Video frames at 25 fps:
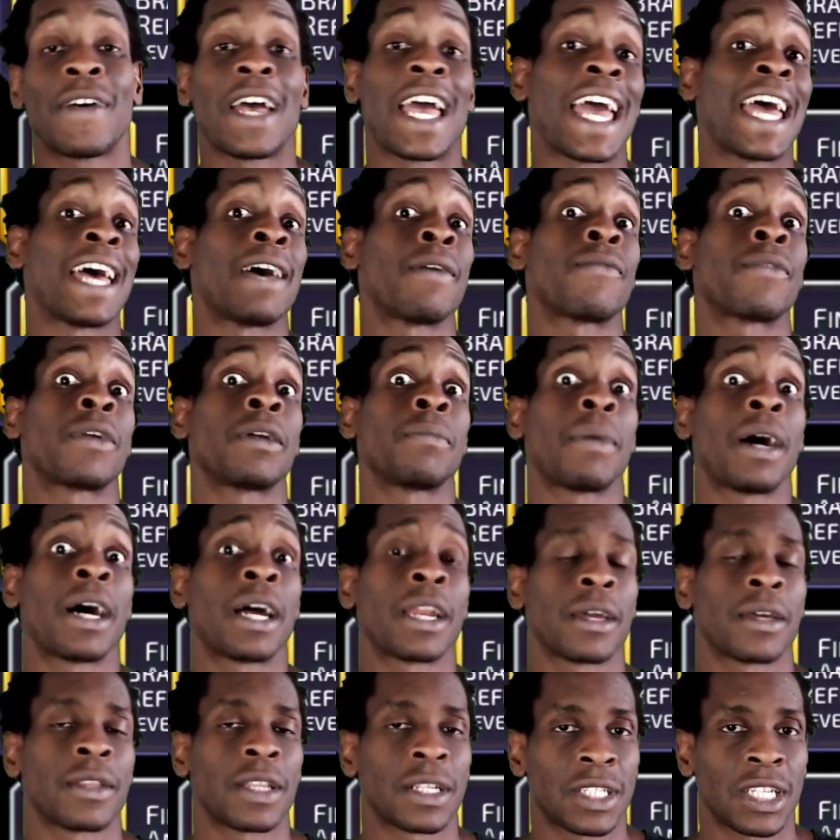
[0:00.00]
Everybody
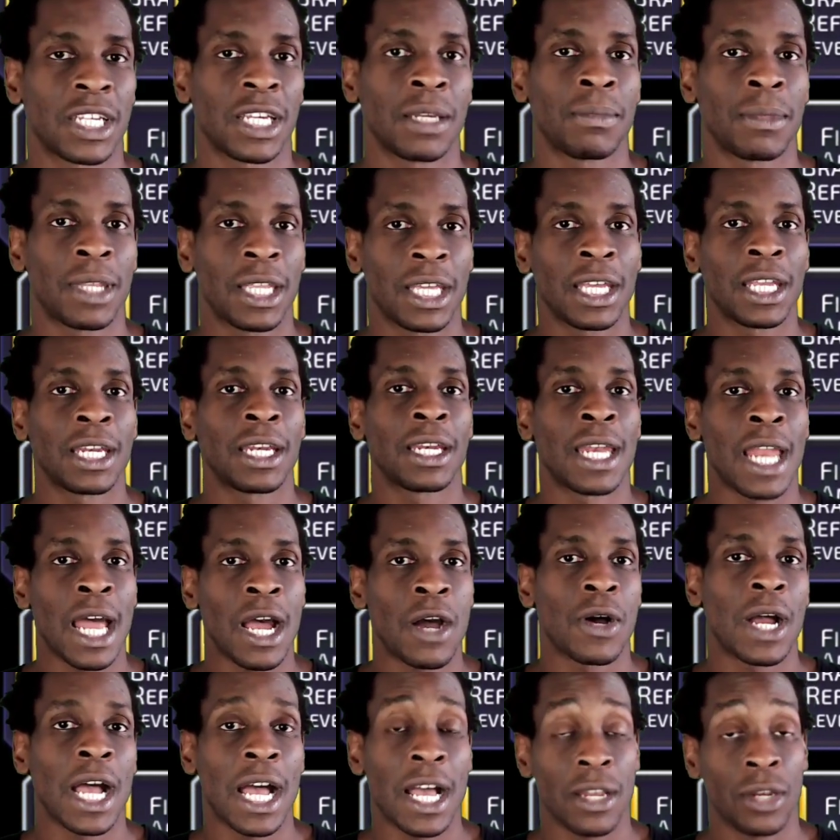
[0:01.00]
on the team then
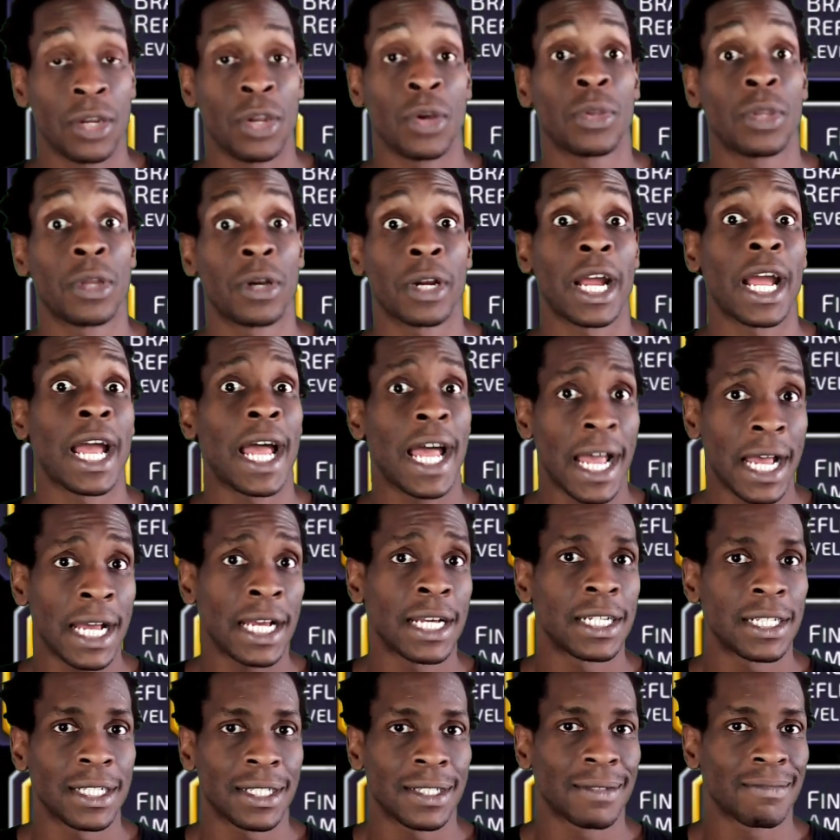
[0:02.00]
no longer
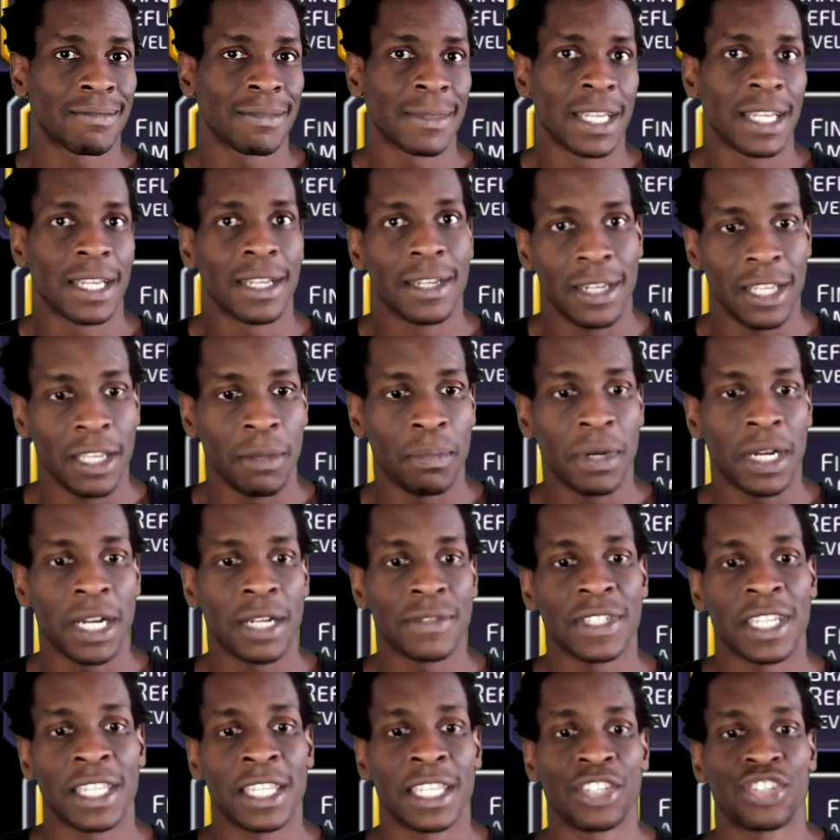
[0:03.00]
has debuffs,
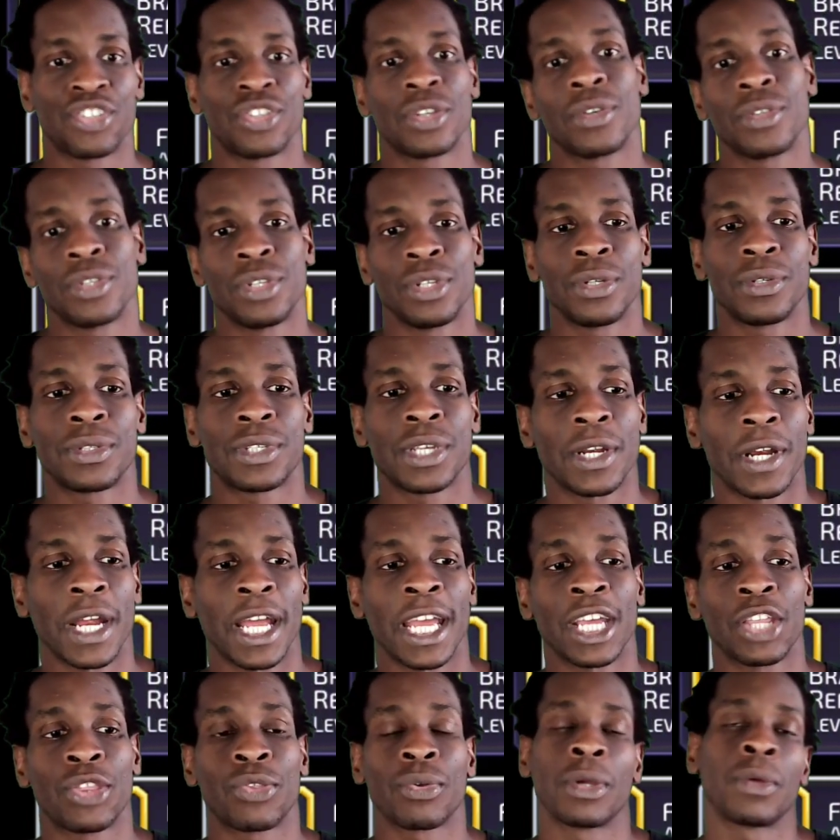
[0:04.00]
and then she'll use her
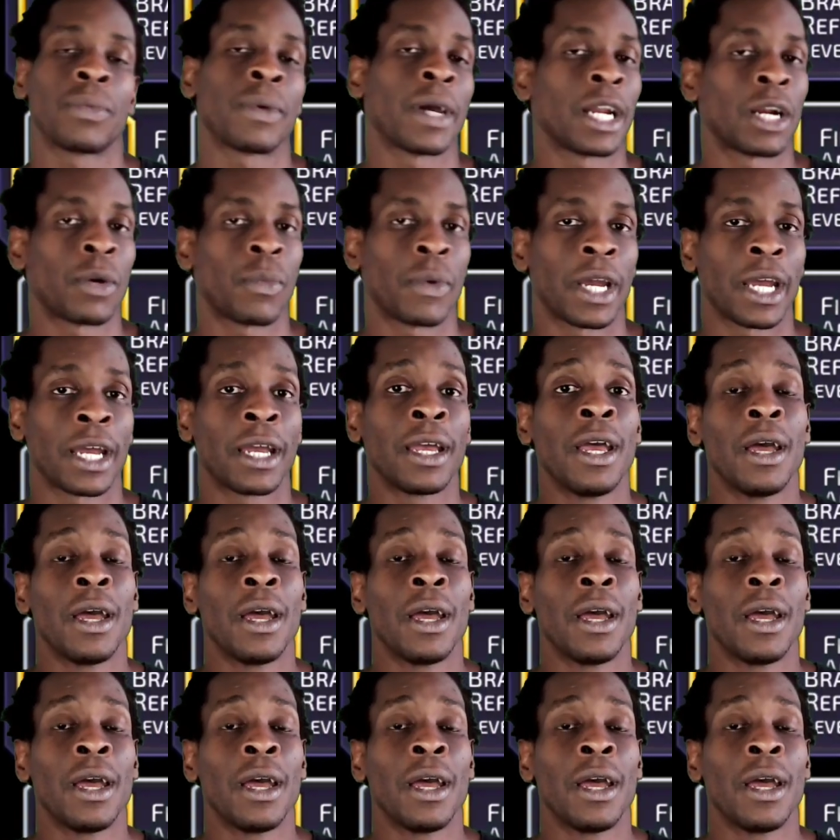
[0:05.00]
A3 right away.